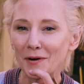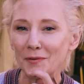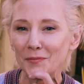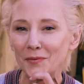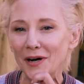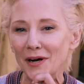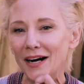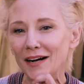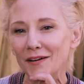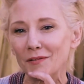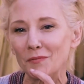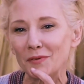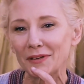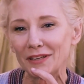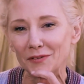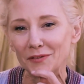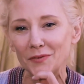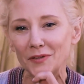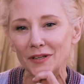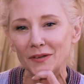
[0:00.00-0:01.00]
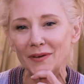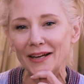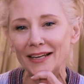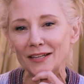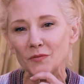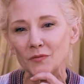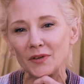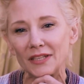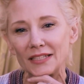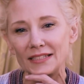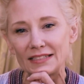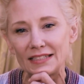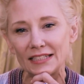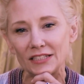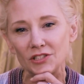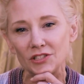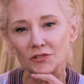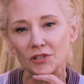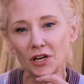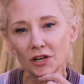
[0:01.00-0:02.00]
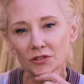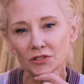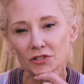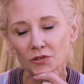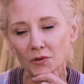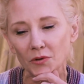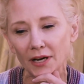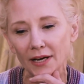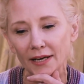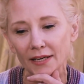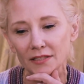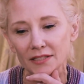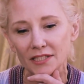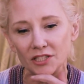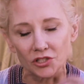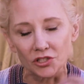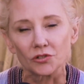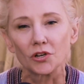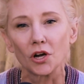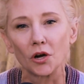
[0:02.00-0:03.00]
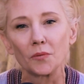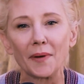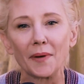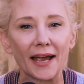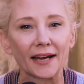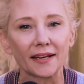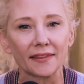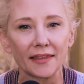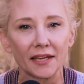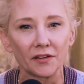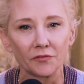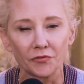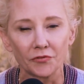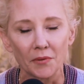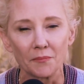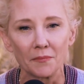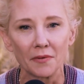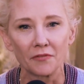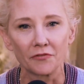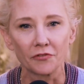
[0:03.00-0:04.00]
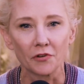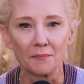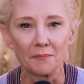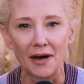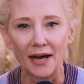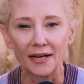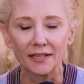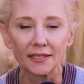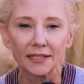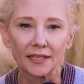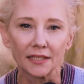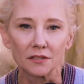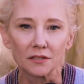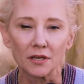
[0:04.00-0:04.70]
Well, did you go back then from modeling